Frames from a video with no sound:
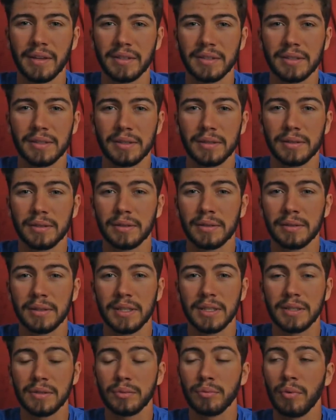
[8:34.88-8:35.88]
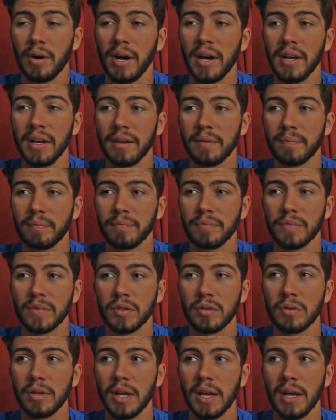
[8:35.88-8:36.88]
So it's why
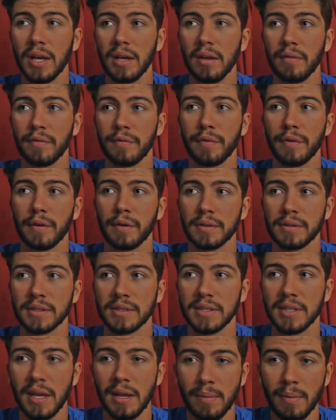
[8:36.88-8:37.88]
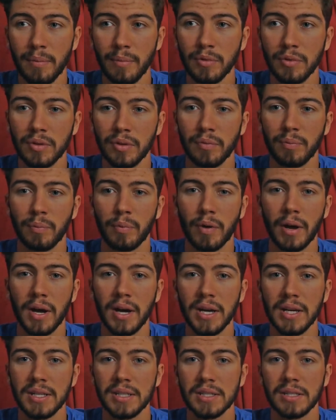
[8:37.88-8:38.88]
today, for the same amount of
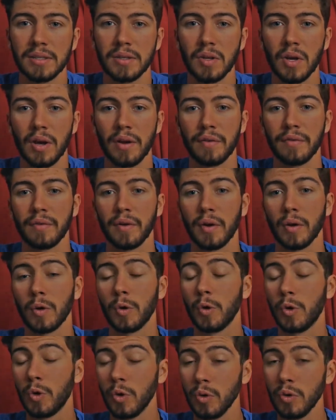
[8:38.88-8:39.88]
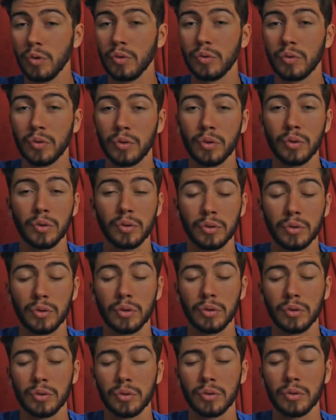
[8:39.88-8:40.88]
price, you have a
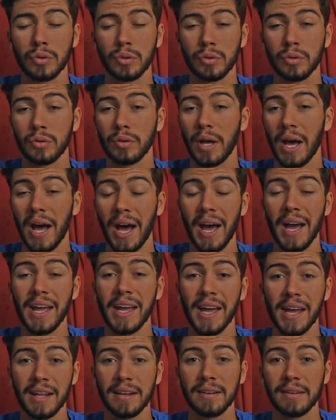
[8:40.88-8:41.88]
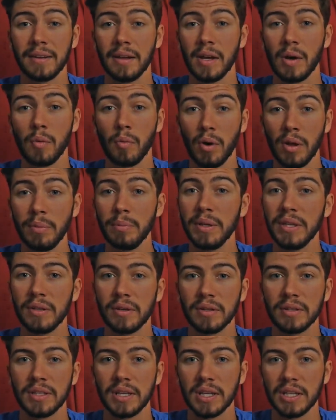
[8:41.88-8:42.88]
good high-end 1
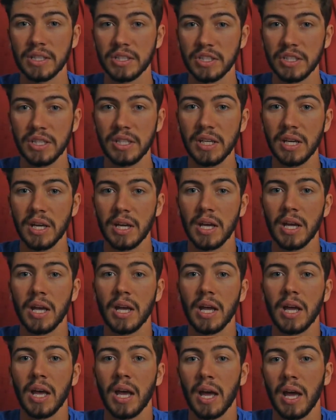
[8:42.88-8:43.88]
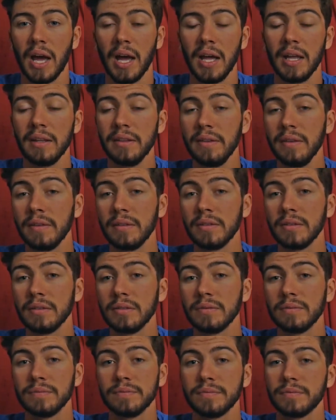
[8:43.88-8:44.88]
meter DLG, and
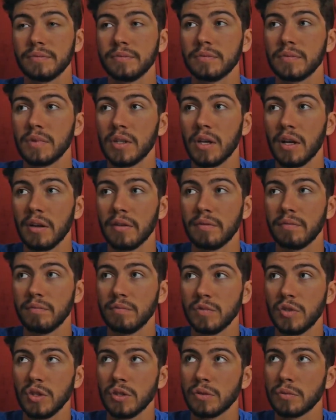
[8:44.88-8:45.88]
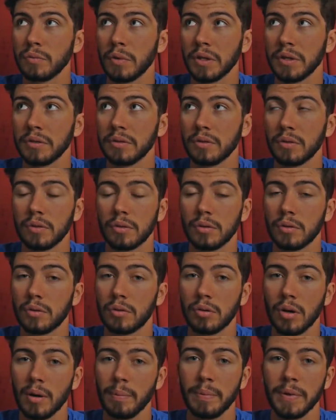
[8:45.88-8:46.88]
you have just one
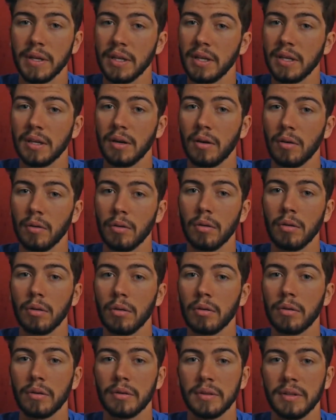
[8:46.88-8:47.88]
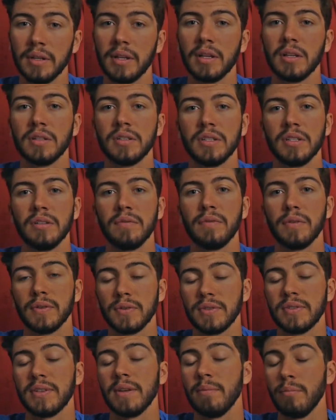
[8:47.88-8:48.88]
crappy old DLG for
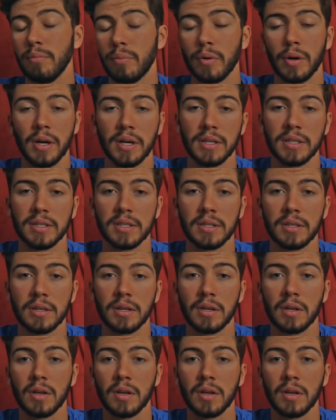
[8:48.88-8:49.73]
the same price.